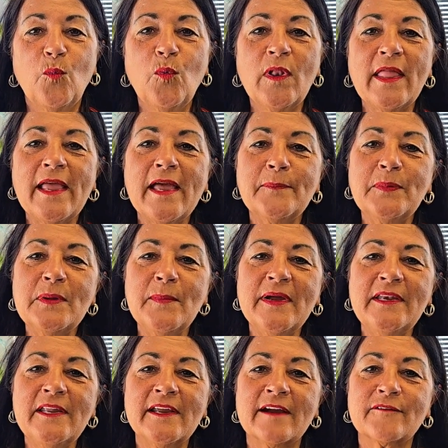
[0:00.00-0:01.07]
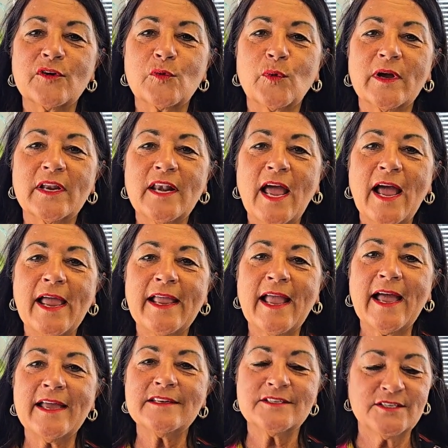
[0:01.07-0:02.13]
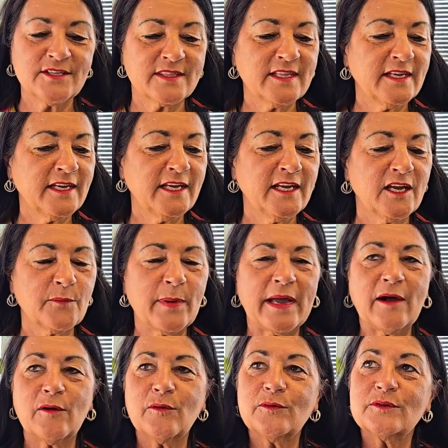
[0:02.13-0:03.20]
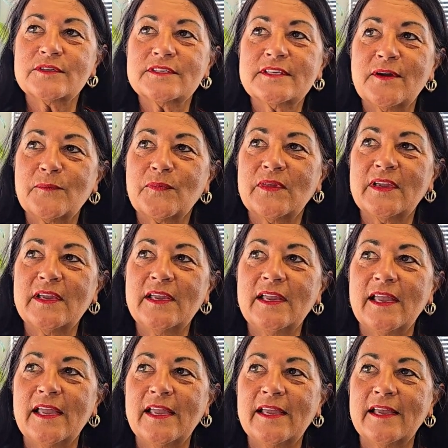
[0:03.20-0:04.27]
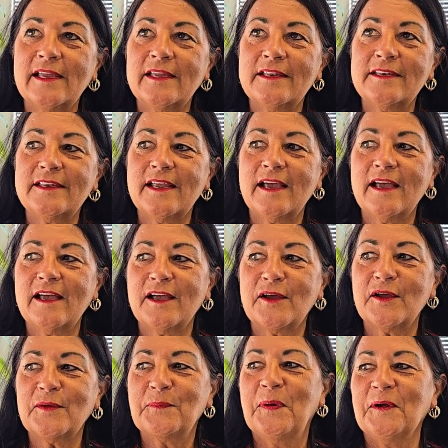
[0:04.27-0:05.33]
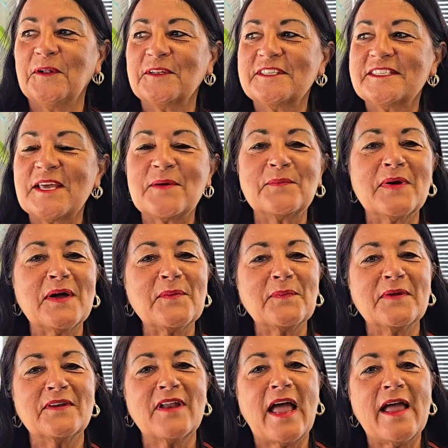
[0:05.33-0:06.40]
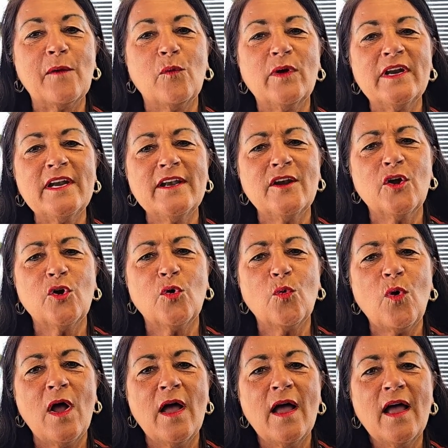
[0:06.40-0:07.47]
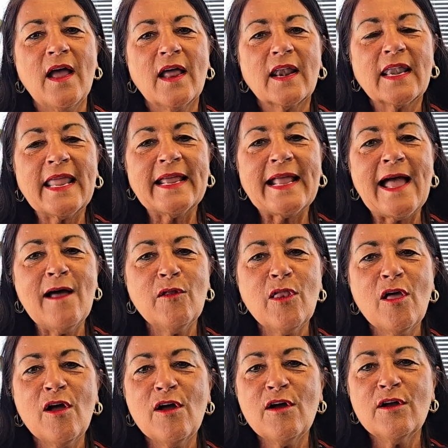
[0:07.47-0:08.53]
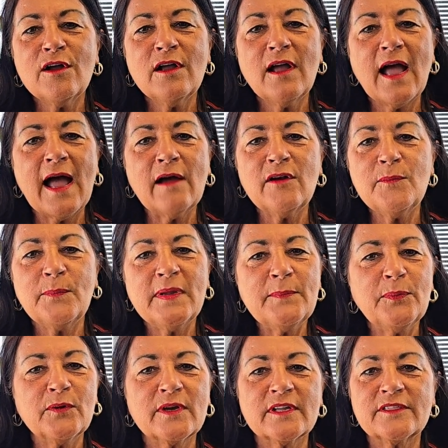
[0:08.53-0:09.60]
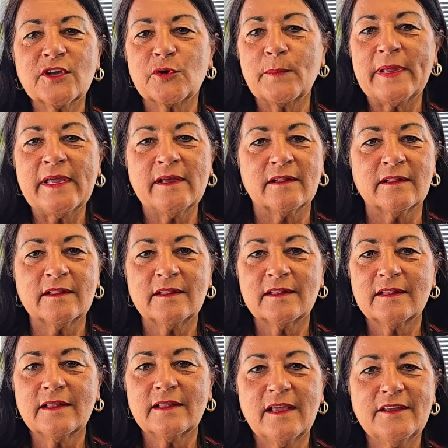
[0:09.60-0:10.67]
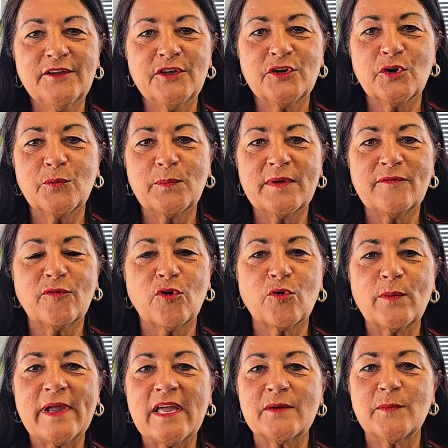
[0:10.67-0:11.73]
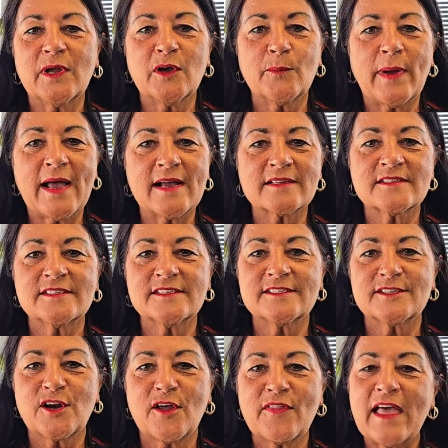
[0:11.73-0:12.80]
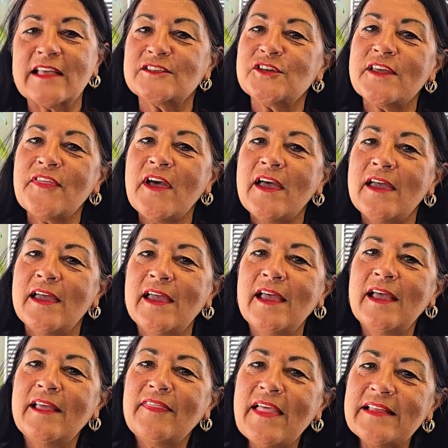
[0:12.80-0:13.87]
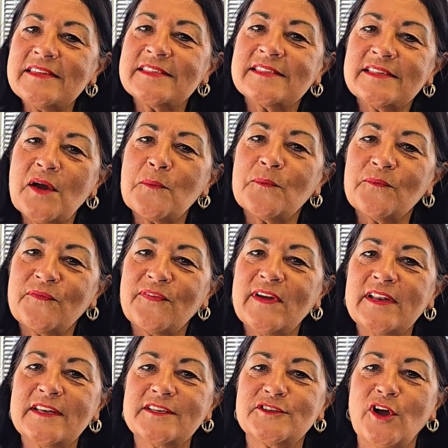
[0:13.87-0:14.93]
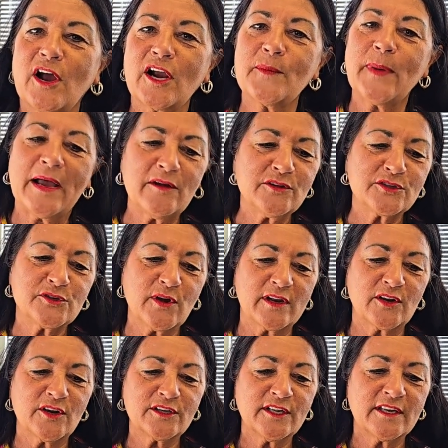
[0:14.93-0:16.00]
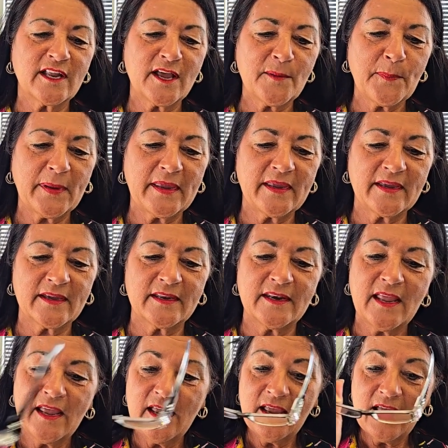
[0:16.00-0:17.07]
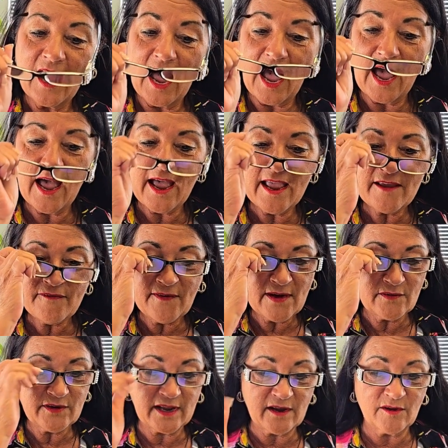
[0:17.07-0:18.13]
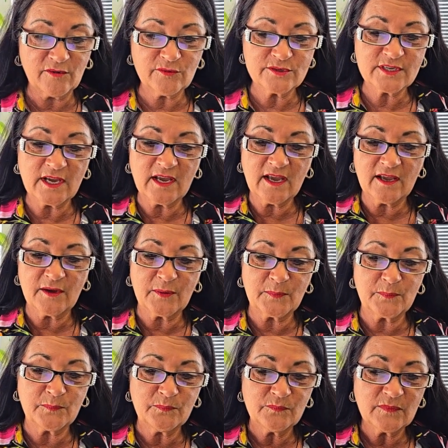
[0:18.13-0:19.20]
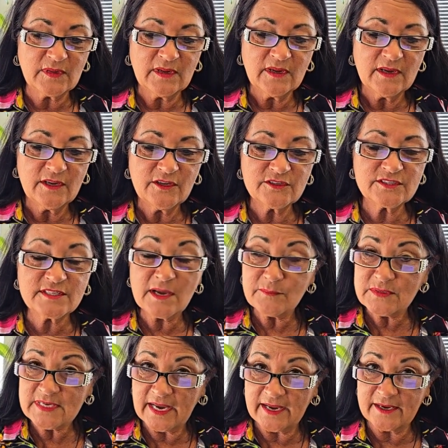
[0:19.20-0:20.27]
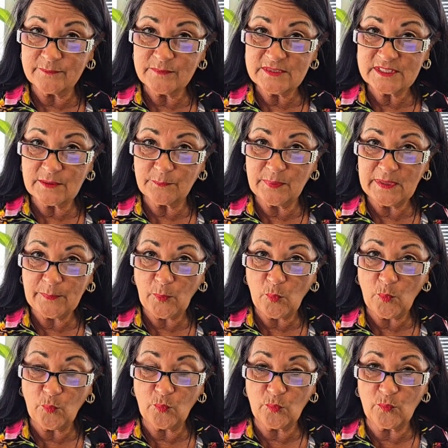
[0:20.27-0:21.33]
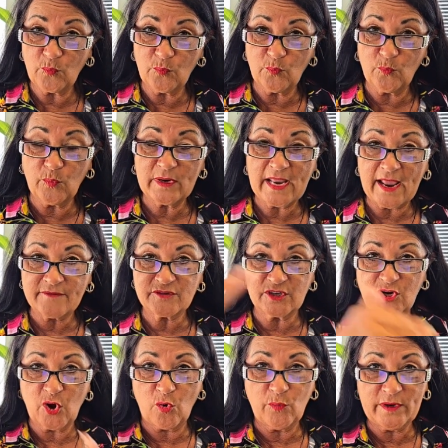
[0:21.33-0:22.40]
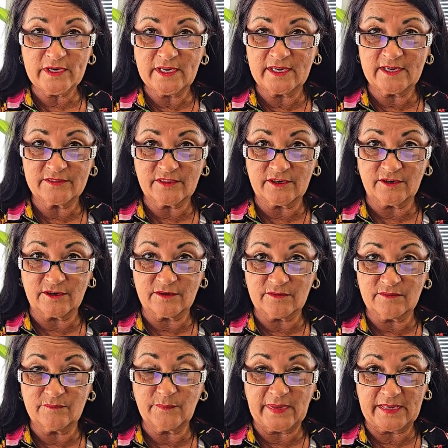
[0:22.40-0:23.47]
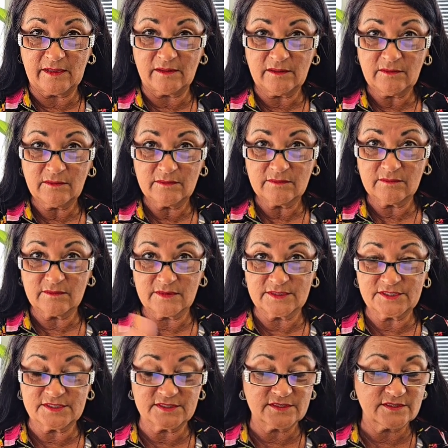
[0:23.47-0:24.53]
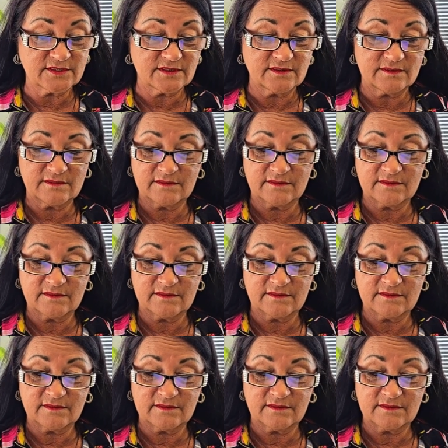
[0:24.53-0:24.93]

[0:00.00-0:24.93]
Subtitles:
Well, happy Monday, everyone. I got to thinking about something and I pulled something up, and I want to know, like, how did people get their mail, before we had mailboxes and all that. So I thought that's something fun to talk about. So I looked it up and I found out sometimes people would have to go in to get their mail. This is